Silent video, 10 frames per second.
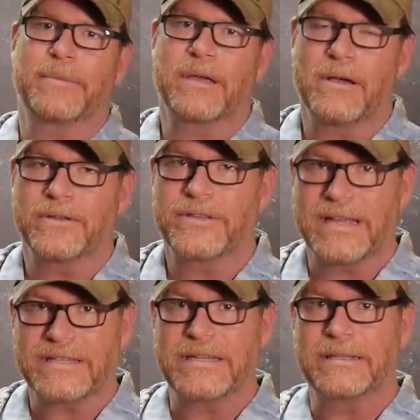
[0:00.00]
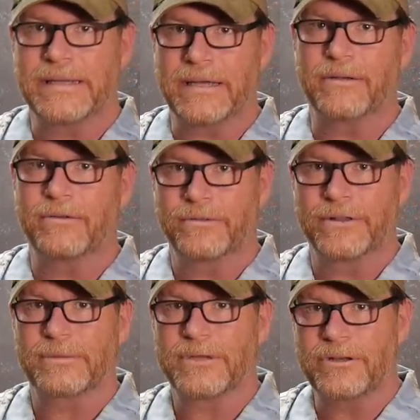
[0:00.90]
because that's illegal for
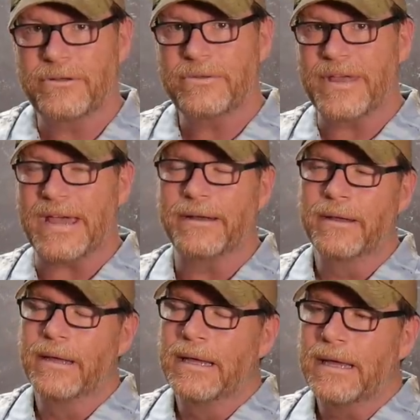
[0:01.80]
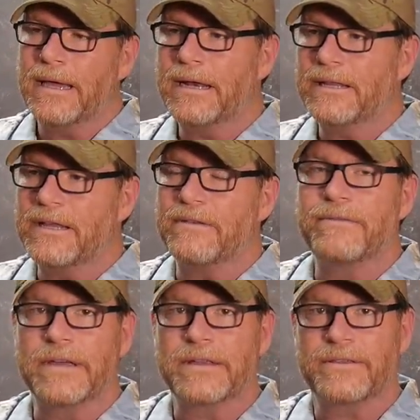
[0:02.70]
them to do that. And in the
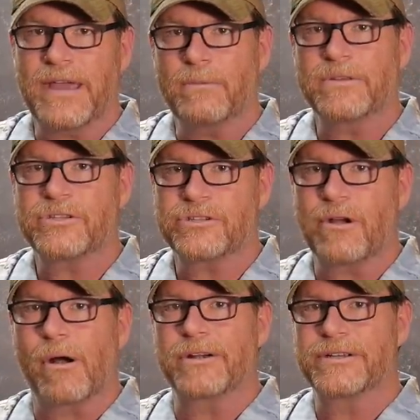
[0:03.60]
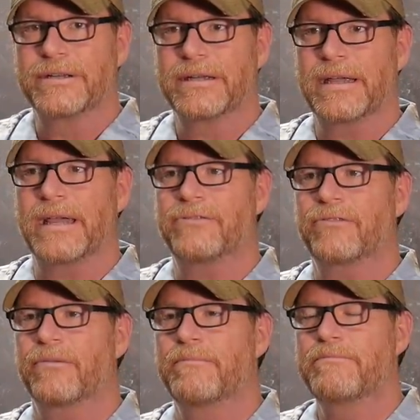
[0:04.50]
event, that would start a
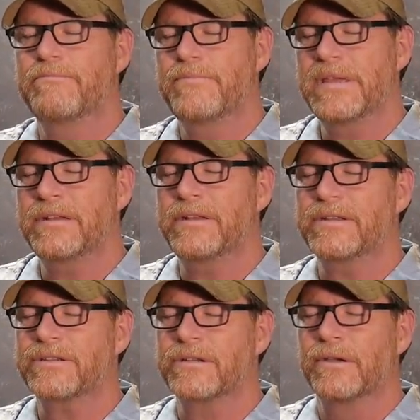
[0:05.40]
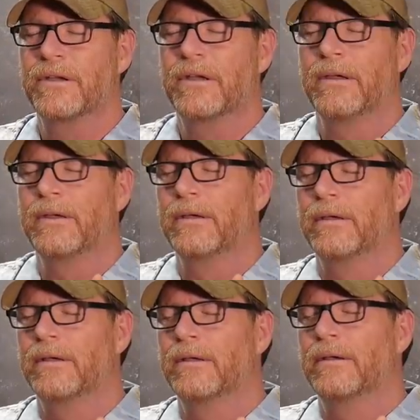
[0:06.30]
tremendous
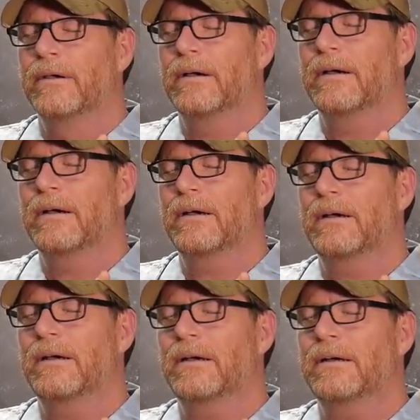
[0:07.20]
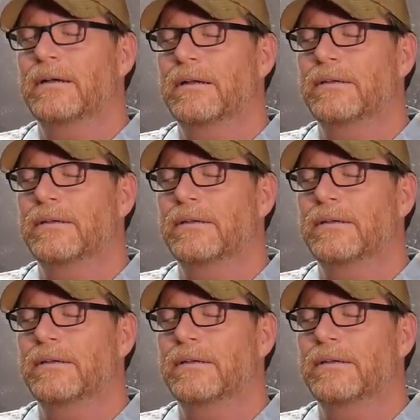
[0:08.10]
uh,